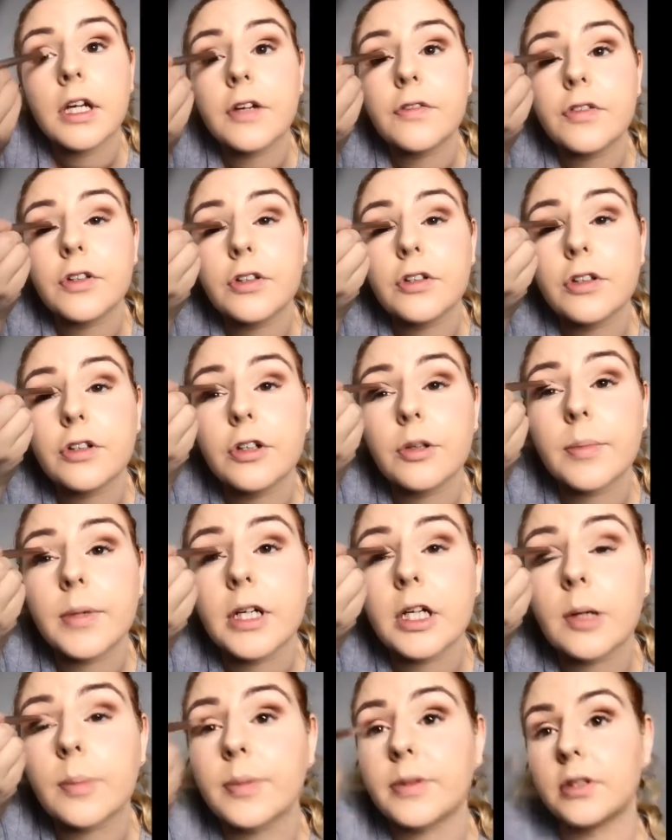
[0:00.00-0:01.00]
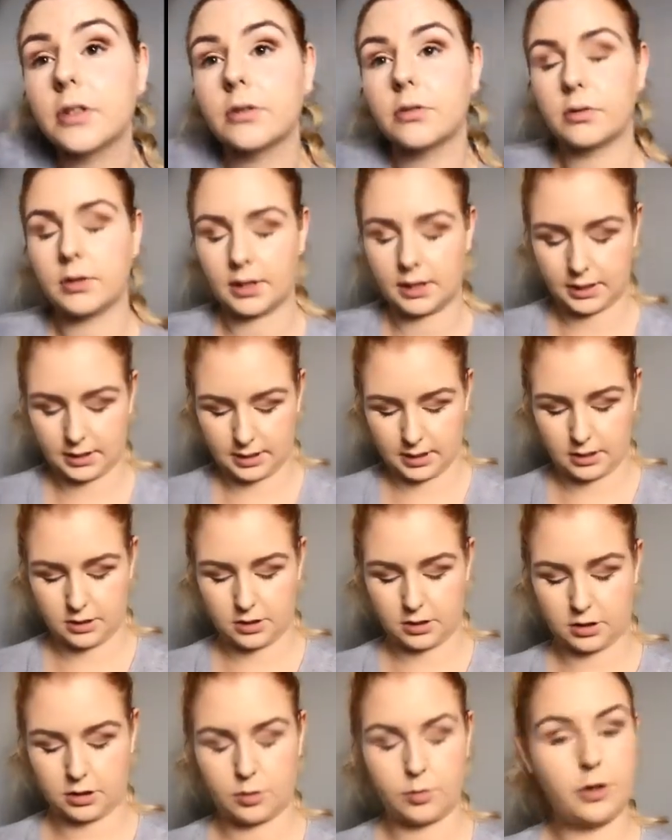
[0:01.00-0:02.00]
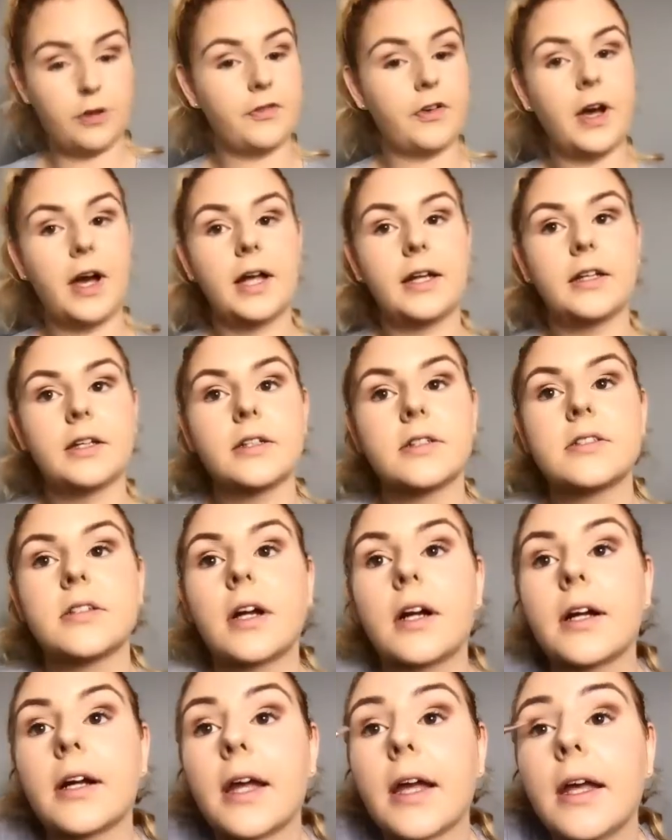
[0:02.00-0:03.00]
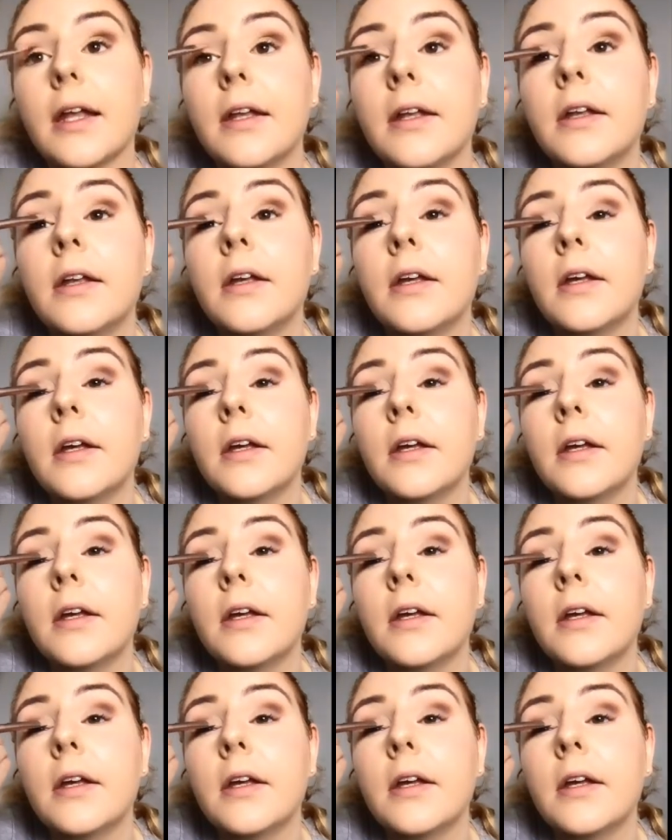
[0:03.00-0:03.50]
If you do your makeup and you don't like it, you can remove it and you can start again.